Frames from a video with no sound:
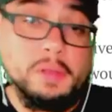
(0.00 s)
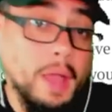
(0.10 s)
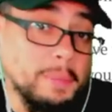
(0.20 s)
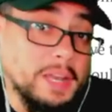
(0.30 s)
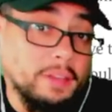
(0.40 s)

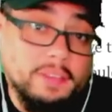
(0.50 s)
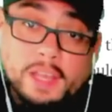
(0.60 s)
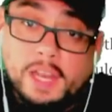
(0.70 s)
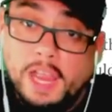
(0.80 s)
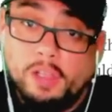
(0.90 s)
I mean, they
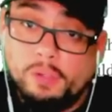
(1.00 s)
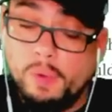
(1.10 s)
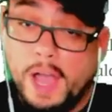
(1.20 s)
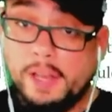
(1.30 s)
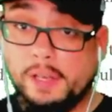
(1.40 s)
say the air
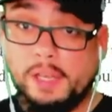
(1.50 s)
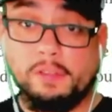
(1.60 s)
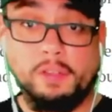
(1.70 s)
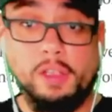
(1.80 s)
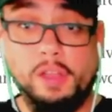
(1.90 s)
quality
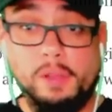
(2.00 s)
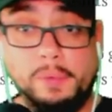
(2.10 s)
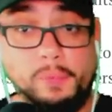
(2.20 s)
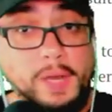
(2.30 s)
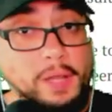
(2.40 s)
is good,
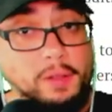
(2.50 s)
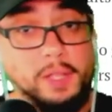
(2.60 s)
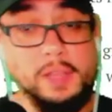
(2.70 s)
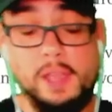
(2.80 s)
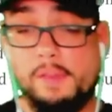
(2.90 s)
but when I
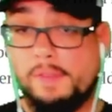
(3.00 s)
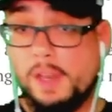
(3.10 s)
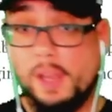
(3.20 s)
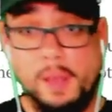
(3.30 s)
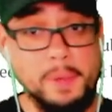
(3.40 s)
look at that
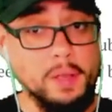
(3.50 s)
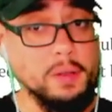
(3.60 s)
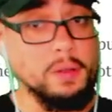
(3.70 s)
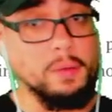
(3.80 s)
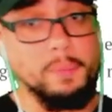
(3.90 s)
video, I'm like,
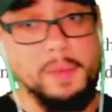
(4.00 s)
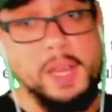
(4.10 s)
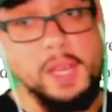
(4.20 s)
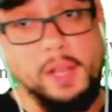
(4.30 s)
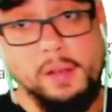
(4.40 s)
oh
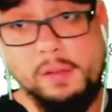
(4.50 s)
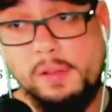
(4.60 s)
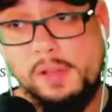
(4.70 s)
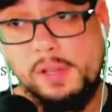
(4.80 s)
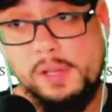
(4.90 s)
man,
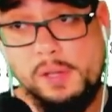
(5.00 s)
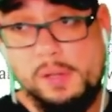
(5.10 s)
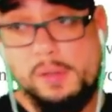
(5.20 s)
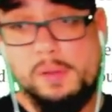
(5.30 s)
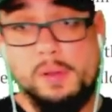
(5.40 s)

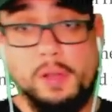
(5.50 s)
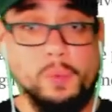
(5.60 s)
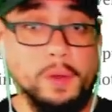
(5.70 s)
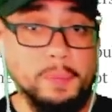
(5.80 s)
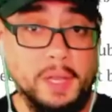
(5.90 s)
I don't
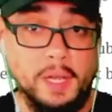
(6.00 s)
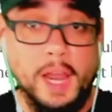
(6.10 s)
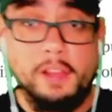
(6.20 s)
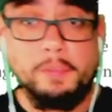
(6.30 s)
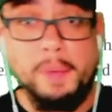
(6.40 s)
want to be in
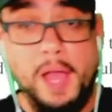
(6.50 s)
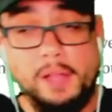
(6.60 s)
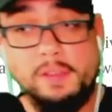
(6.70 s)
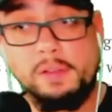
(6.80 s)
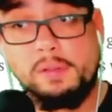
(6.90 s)
that
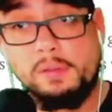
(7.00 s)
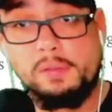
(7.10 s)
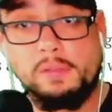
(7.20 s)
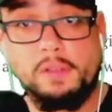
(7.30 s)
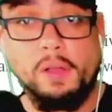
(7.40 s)
spot.
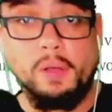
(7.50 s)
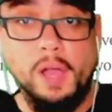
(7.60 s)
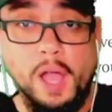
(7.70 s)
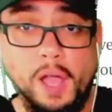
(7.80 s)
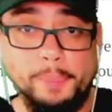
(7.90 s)

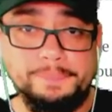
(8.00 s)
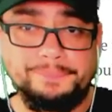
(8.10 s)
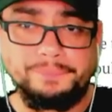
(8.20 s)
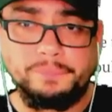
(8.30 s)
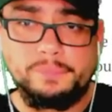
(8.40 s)
So